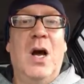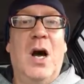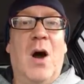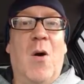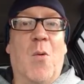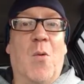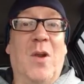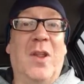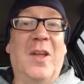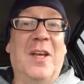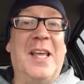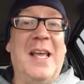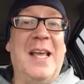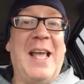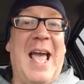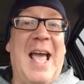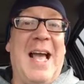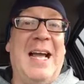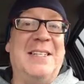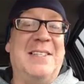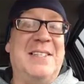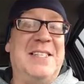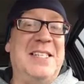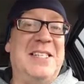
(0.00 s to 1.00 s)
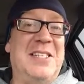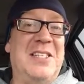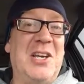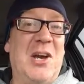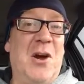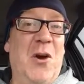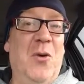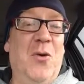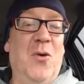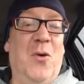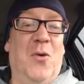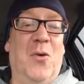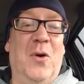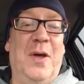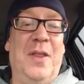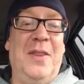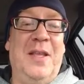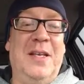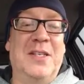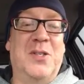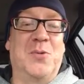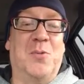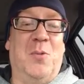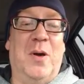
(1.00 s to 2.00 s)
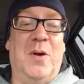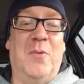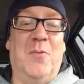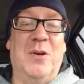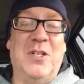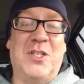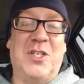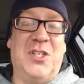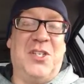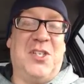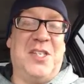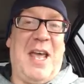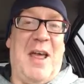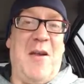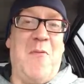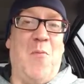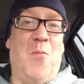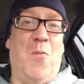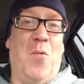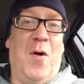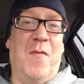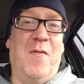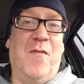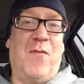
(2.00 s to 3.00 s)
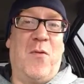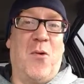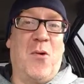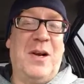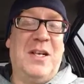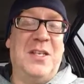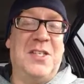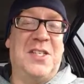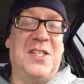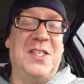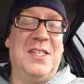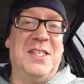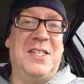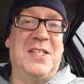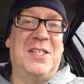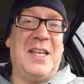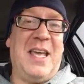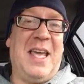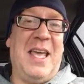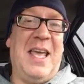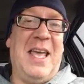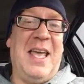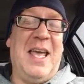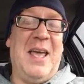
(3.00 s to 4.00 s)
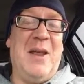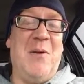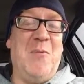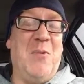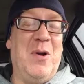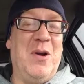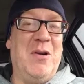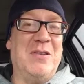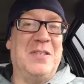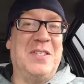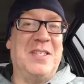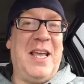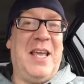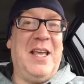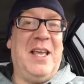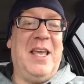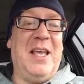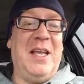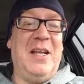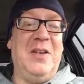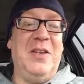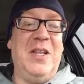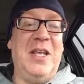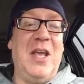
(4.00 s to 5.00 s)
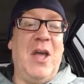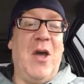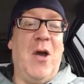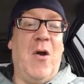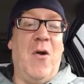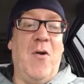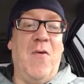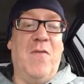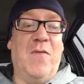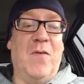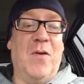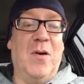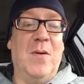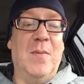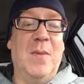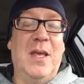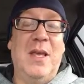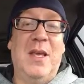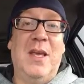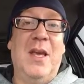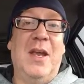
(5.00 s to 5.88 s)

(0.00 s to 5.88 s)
We're looking at the total in this one, which is at 146, and we are taking the over.